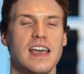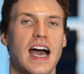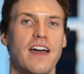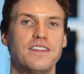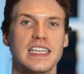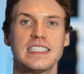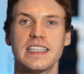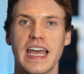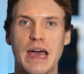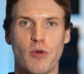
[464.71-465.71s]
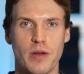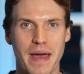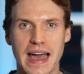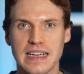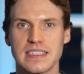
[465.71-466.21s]
I've tested the M1
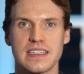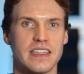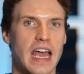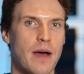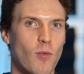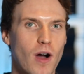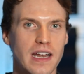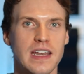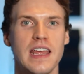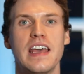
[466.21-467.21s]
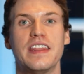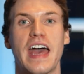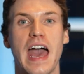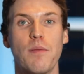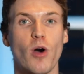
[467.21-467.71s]
Max, the M1,
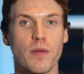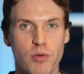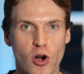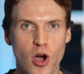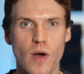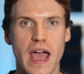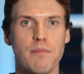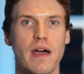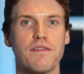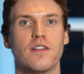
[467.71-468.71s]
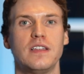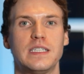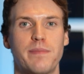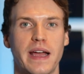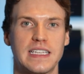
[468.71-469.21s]
the M1 Pro, and my fully
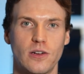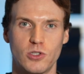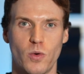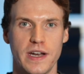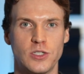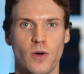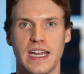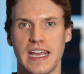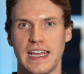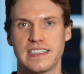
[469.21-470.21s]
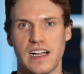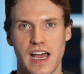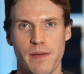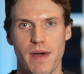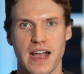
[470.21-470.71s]
spec'd out 2020 Intel
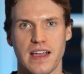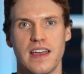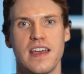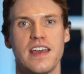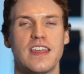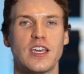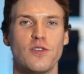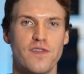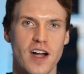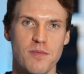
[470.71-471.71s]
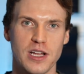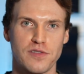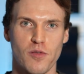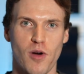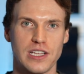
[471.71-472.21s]
iMac. Thank you very much
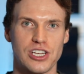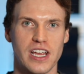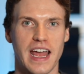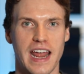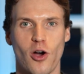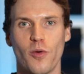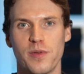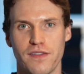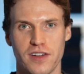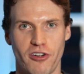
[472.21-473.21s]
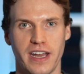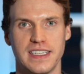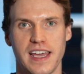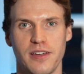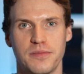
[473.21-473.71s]
for watching, and I hope you have a great
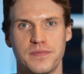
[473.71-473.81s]
day.